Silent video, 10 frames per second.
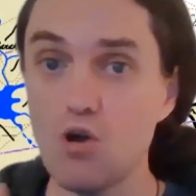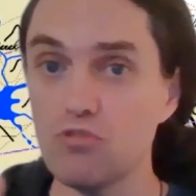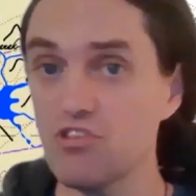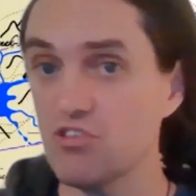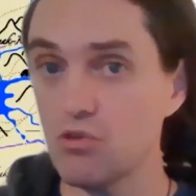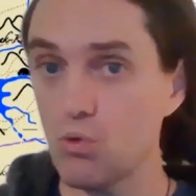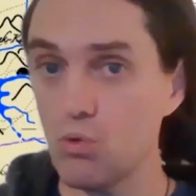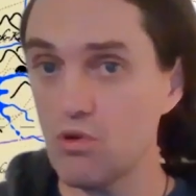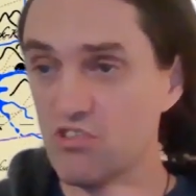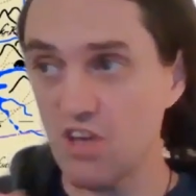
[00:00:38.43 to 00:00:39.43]

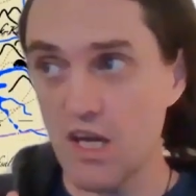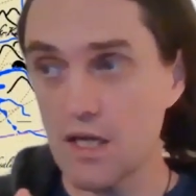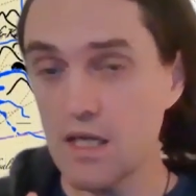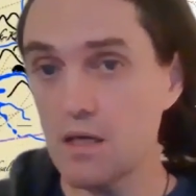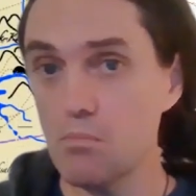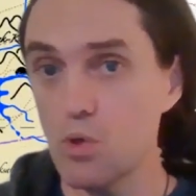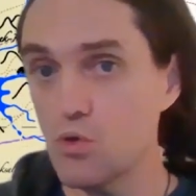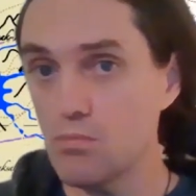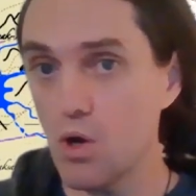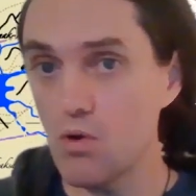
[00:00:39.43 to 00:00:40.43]
restore Sehenin
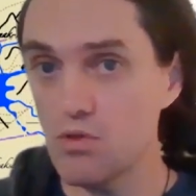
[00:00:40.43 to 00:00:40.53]
Moonbow,